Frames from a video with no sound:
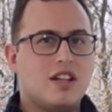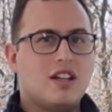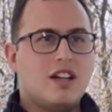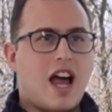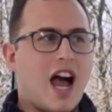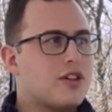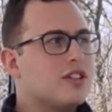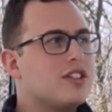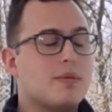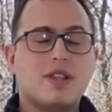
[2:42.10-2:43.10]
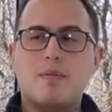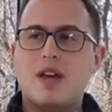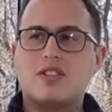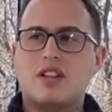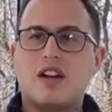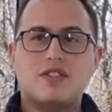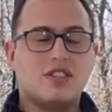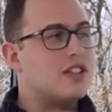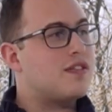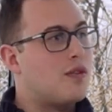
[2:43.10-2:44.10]
actually something that makes a lot of
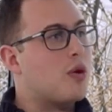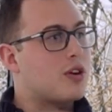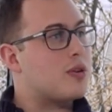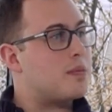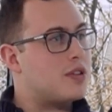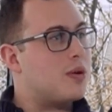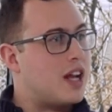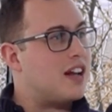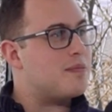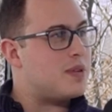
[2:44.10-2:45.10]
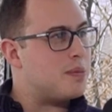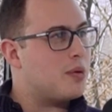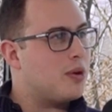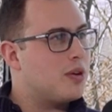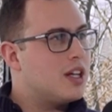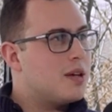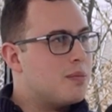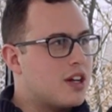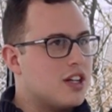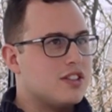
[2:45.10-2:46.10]
sense for crypto native people
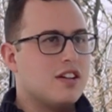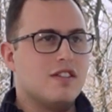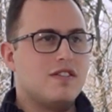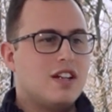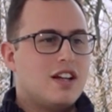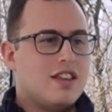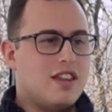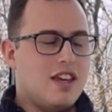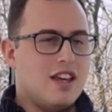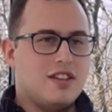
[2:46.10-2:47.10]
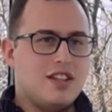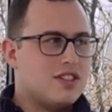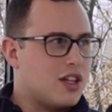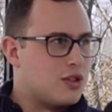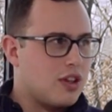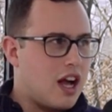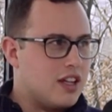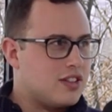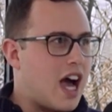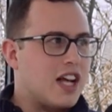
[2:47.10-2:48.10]
because of the
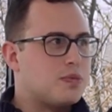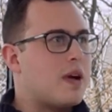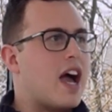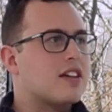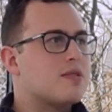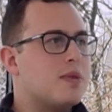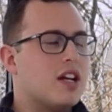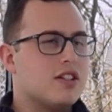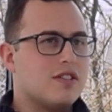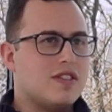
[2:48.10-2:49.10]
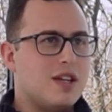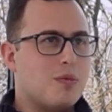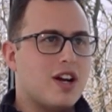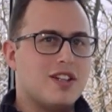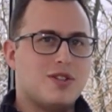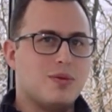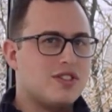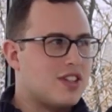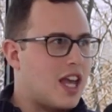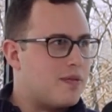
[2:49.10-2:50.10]
decentralized aspect, because of the wanting to
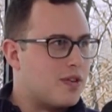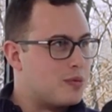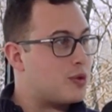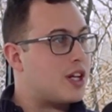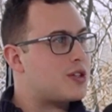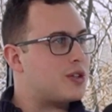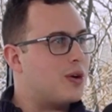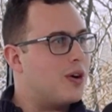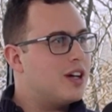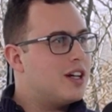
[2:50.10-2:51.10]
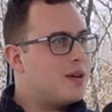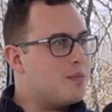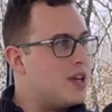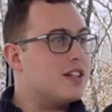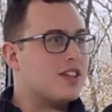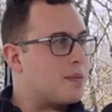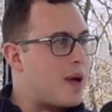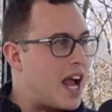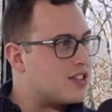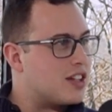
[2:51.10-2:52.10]
escape from traditional means like
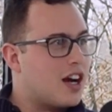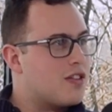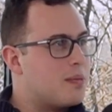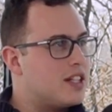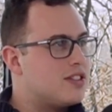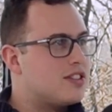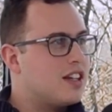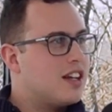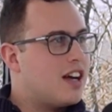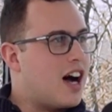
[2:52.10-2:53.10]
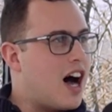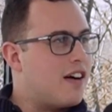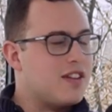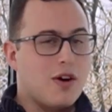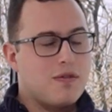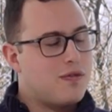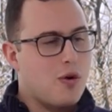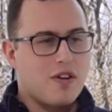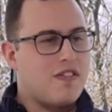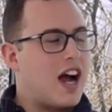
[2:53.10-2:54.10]
banks and governments,
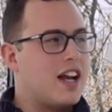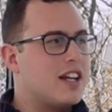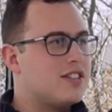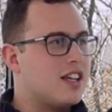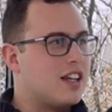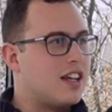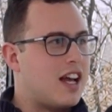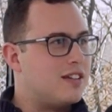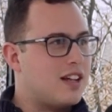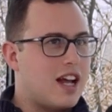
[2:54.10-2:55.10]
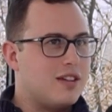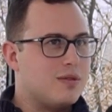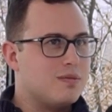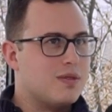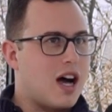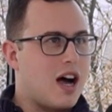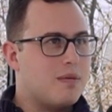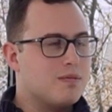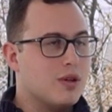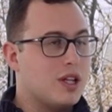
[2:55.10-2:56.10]
for financing and
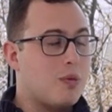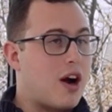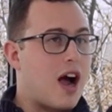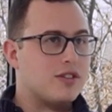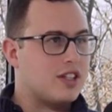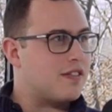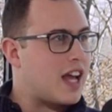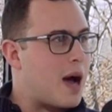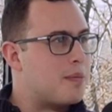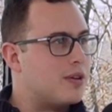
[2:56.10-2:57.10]
really warehousing of capital.